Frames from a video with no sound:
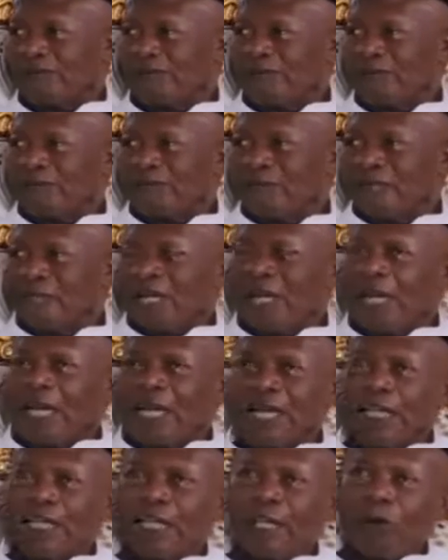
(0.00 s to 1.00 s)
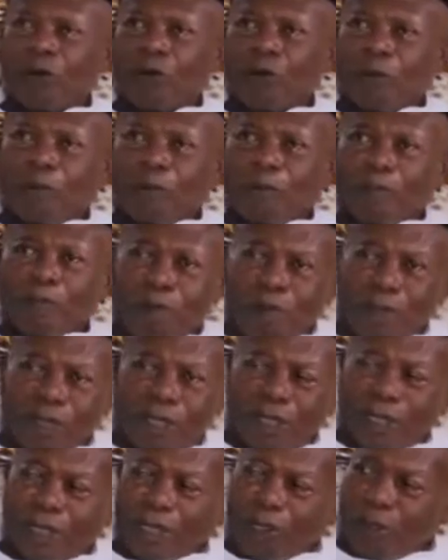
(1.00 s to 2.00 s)
Oh, okay. Either you were born
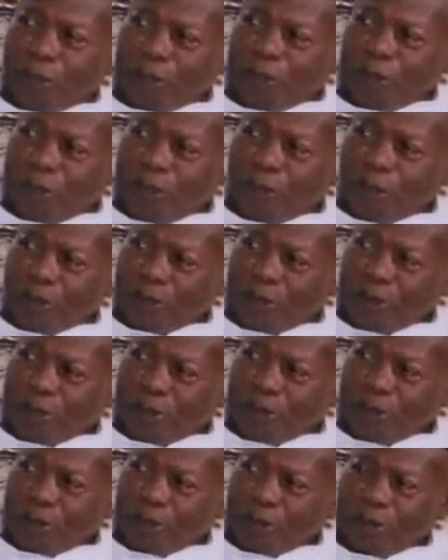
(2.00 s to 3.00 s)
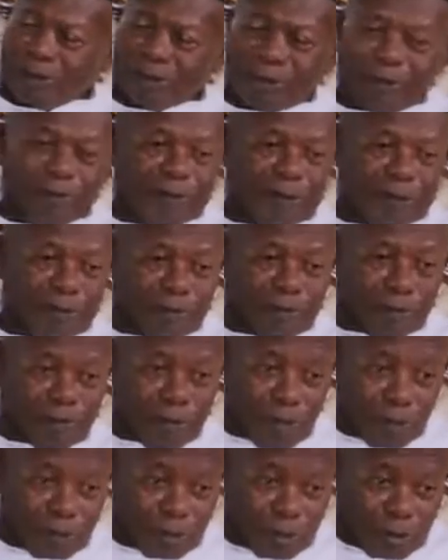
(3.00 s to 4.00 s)
in a government hospital, somebody
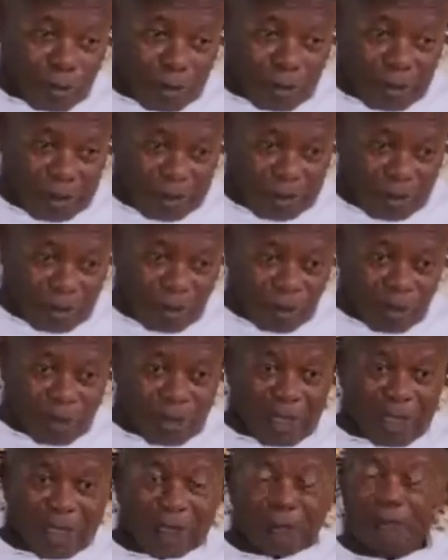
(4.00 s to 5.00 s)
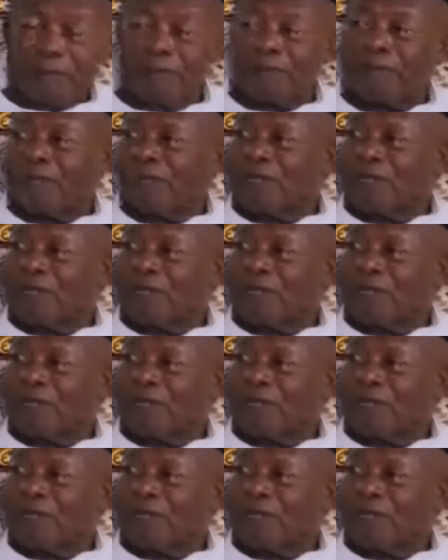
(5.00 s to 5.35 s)
forgot to list your name,